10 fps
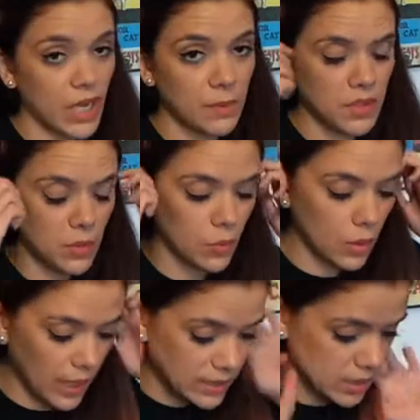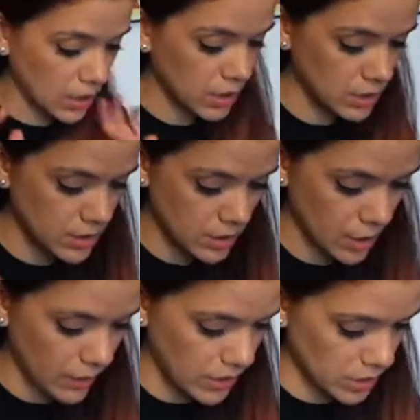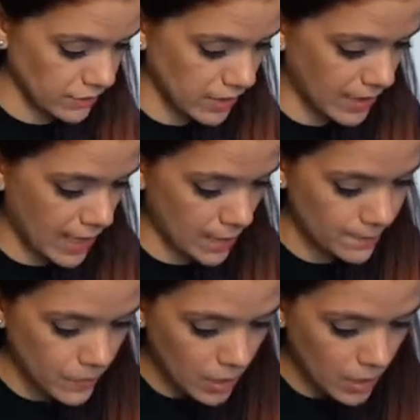I'm into all kinds of colours, so I don't really care.